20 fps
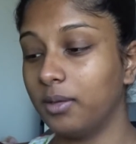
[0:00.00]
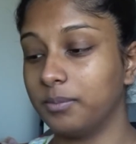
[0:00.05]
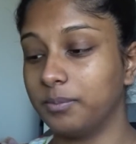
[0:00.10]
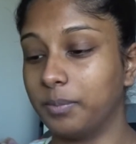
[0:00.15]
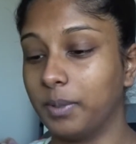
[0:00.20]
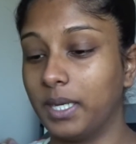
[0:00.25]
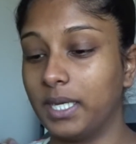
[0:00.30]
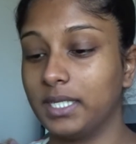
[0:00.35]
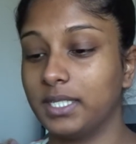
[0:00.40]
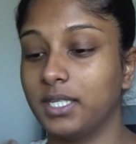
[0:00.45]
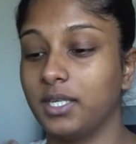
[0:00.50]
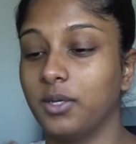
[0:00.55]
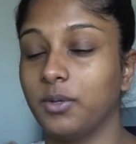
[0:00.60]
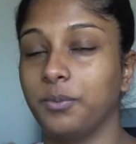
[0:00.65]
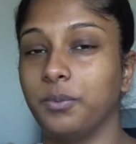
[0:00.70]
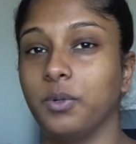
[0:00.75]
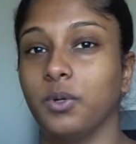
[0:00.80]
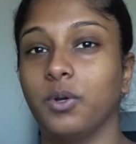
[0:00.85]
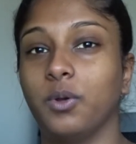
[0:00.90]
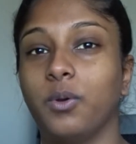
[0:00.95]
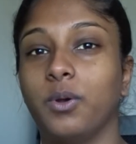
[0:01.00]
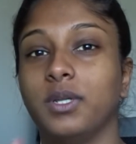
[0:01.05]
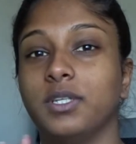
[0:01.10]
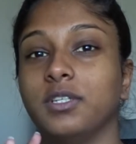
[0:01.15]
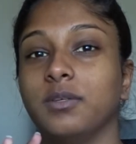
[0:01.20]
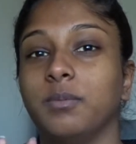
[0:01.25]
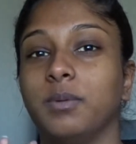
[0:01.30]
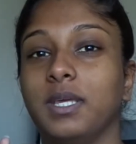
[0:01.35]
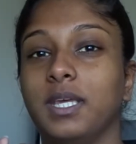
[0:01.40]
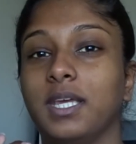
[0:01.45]
But we're going
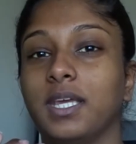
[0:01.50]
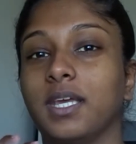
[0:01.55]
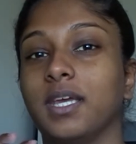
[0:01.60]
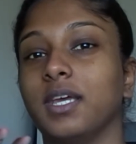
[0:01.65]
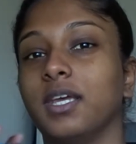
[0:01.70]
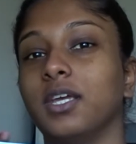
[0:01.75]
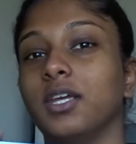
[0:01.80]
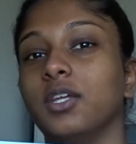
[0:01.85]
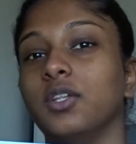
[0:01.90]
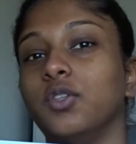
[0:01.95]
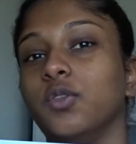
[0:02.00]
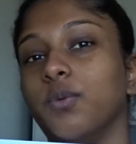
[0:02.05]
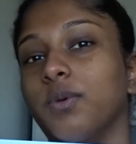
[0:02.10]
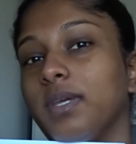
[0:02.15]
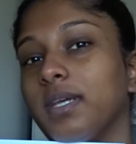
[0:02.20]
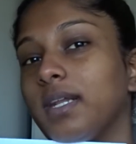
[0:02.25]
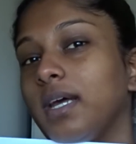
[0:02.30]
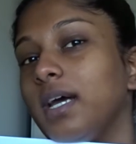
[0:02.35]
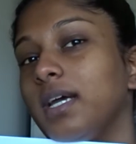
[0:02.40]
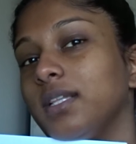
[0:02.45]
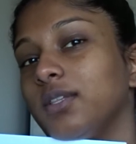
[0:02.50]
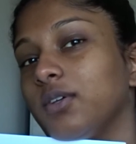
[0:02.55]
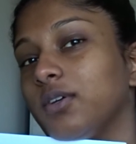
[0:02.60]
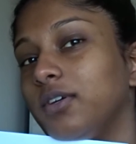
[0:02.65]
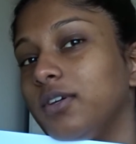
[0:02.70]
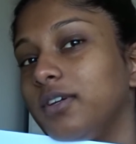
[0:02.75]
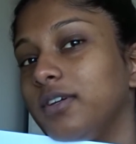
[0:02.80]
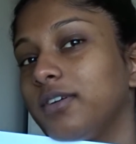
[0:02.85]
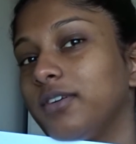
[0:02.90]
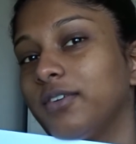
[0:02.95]
to be doing an eye
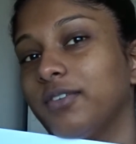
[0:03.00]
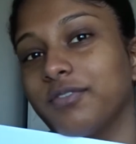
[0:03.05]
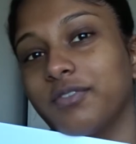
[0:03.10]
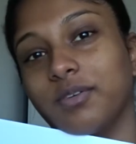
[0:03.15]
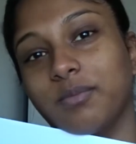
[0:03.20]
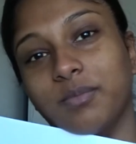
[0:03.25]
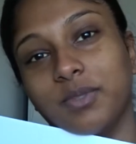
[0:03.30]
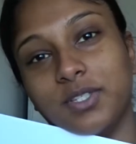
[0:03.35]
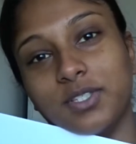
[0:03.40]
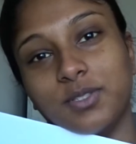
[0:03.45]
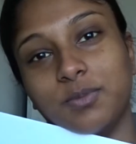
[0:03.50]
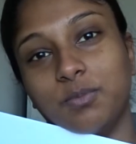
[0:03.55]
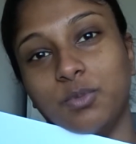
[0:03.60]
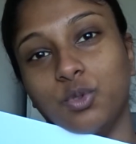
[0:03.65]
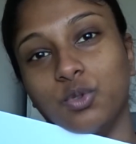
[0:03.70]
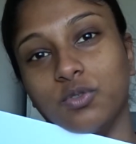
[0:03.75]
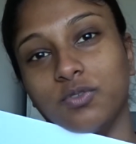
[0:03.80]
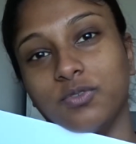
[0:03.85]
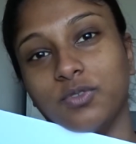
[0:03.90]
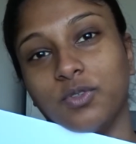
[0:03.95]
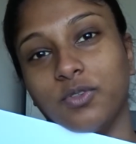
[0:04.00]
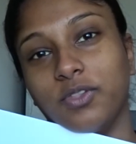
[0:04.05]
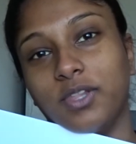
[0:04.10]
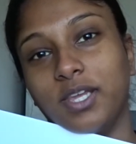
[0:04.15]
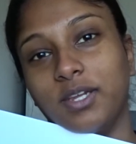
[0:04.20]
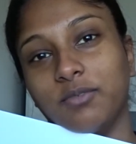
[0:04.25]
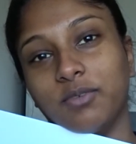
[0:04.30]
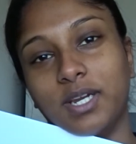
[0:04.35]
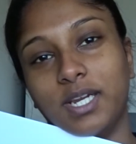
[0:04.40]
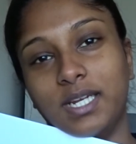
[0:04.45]
look from this beautiful
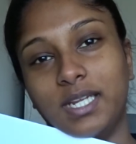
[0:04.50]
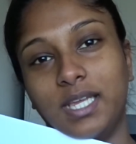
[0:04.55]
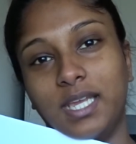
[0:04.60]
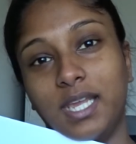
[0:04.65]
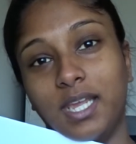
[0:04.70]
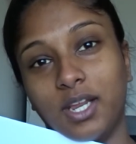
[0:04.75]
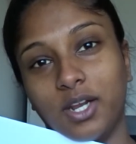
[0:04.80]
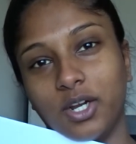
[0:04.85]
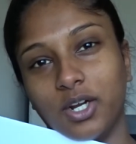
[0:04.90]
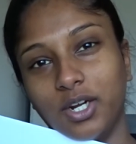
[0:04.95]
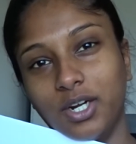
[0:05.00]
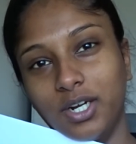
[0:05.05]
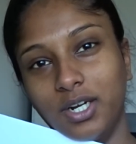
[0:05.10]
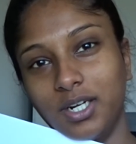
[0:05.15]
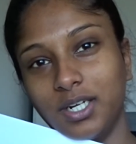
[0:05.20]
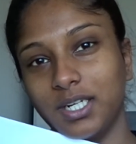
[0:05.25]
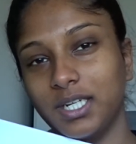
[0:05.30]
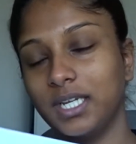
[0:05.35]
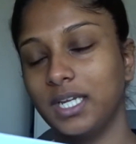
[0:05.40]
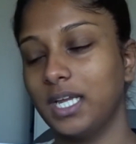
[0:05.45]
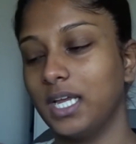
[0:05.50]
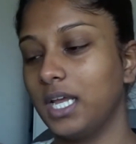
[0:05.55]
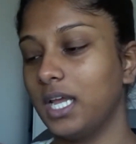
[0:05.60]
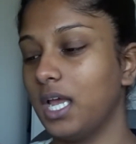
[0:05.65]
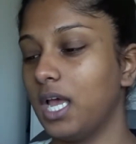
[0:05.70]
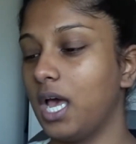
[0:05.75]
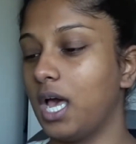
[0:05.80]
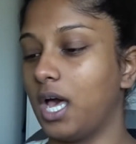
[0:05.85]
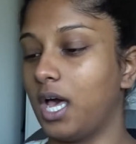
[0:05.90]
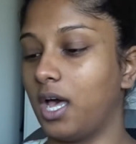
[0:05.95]
thing right here.
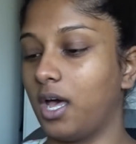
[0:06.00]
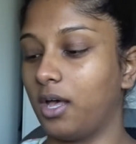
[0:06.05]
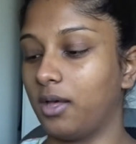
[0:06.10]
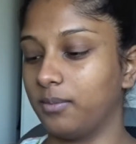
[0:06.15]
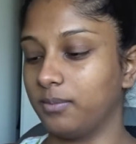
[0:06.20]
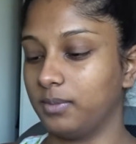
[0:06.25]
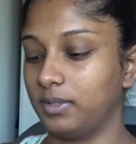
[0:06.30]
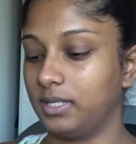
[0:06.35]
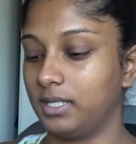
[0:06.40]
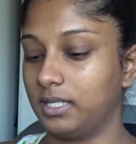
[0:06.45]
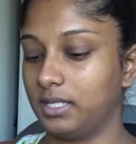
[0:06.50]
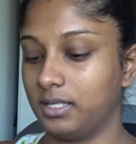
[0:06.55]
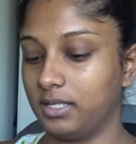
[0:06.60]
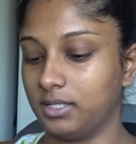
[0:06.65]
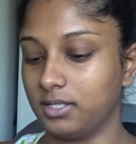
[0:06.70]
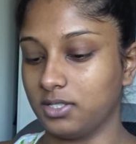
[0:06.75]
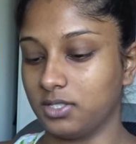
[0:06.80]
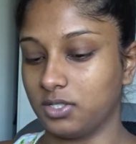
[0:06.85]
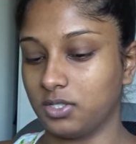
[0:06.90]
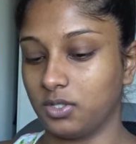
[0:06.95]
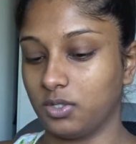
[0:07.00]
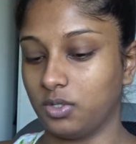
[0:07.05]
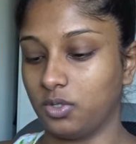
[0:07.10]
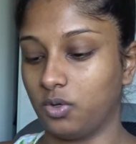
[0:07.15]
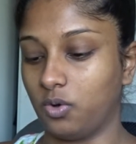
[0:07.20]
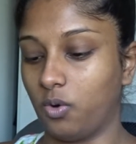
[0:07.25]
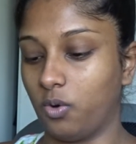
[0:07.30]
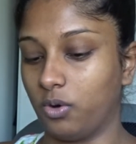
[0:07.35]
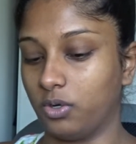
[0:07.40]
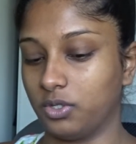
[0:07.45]
It is
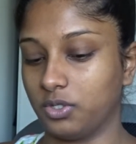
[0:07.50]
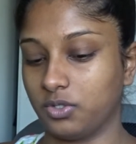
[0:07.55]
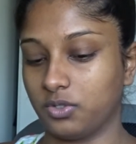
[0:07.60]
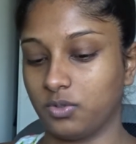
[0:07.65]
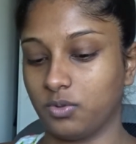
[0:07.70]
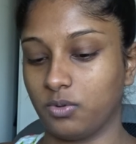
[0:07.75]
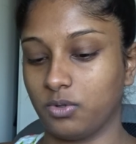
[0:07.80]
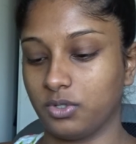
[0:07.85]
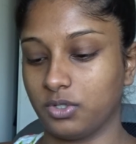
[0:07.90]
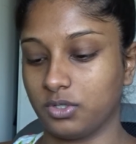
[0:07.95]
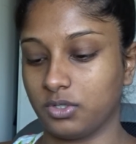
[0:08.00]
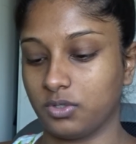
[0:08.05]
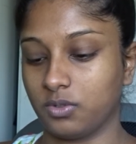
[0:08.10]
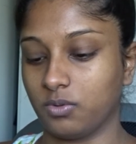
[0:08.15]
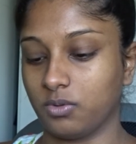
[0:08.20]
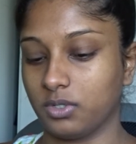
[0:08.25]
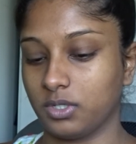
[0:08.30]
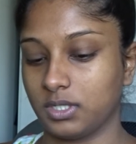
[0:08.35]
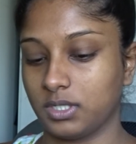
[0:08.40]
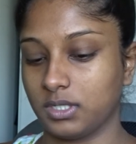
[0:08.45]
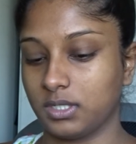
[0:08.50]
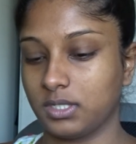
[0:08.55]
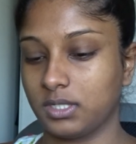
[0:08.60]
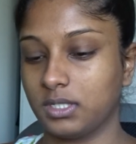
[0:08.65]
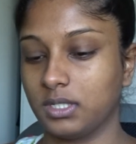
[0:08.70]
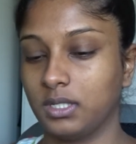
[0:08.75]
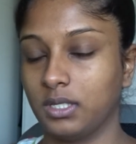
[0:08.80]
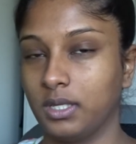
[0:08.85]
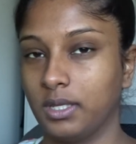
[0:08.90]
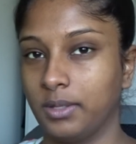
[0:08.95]
gorgeous, gorgeous,
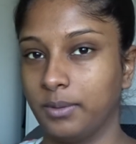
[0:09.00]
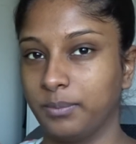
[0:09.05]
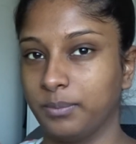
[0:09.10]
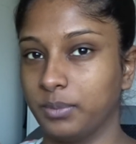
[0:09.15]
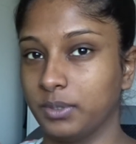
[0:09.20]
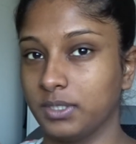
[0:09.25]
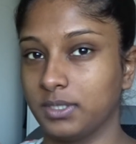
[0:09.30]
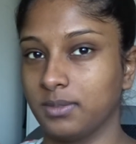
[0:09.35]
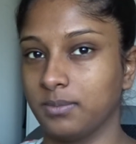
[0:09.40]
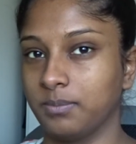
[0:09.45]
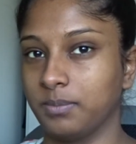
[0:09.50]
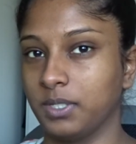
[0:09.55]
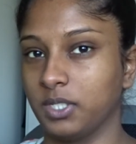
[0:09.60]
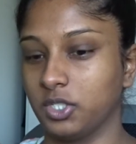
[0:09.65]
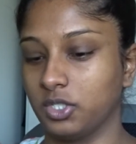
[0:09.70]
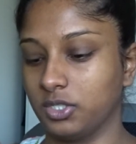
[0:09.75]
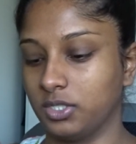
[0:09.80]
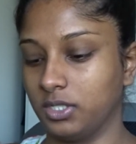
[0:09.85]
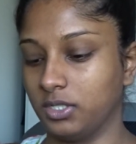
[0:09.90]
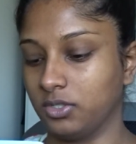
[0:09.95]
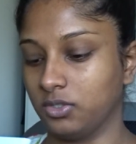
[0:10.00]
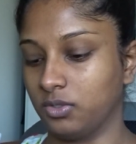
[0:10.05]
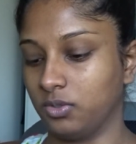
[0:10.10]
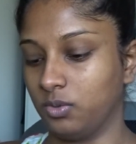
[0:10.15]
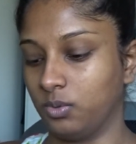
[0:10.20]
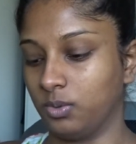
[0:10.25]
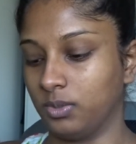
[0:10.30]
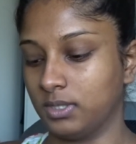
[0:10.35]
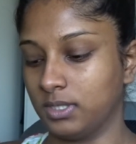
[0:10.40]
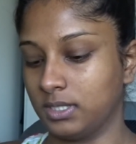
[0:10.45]
gorgeous. Put some pictures here so
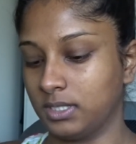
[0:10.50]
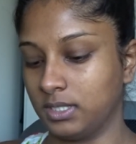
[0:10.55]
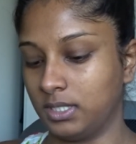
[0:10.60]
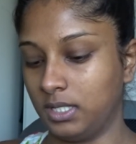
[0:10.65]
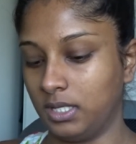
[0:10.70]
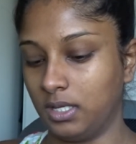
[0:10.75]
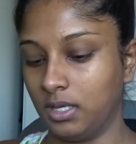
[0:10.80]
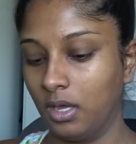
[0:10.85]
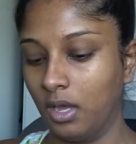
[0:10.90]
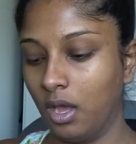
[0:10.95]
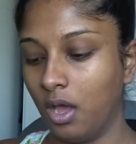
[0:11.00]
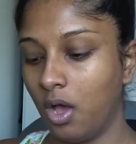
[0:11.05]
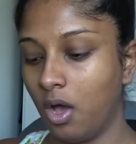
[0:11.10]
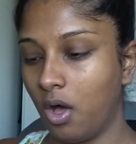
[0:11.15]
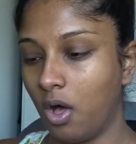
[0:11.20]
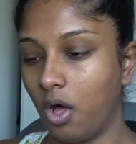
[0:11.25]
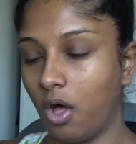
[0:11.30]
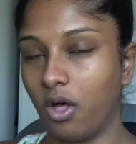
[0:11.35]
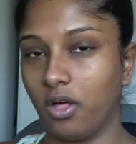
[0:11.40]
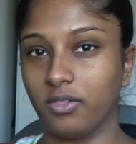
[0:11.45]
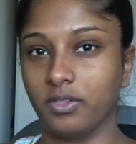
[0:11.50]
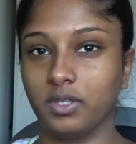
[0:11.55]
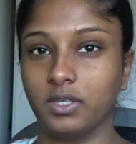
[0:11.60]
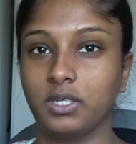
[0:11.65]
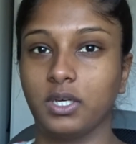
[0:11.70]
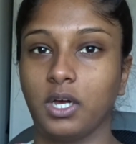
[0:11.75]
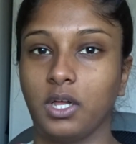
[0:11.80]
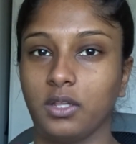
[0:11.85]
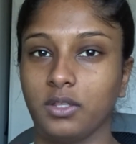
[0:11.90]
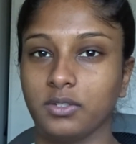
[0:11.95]
you can see all the
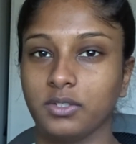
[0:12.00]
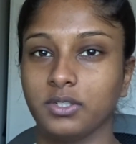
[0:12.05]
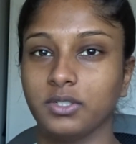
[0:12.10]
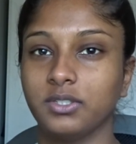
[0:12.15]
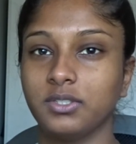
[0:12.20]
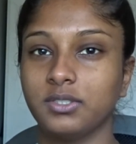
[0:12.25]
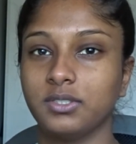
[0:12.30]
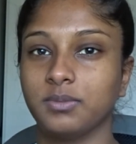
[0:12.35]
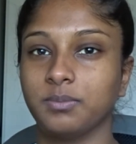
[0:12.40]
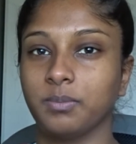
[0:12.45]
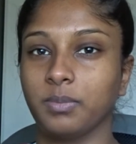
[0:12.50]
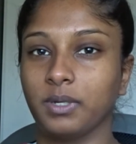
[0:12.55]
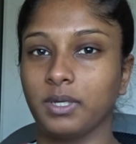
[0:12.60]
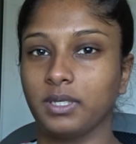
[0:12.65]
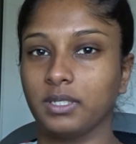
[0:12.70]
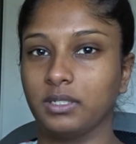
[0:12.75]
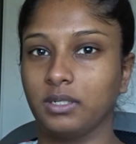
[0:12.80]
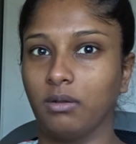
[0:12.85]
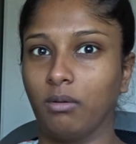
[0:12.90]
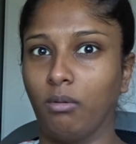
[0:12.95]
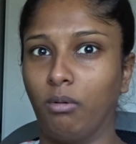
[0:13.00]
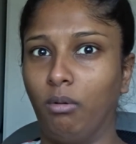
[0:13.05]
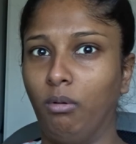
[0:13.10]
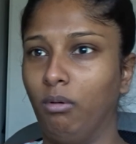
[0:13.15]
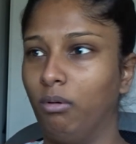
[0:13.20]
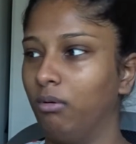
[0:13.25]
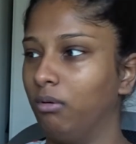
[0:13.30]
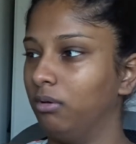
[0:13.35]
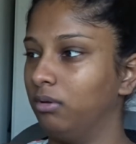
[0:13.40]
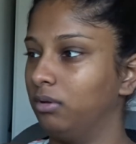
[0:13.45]
colors, but oh,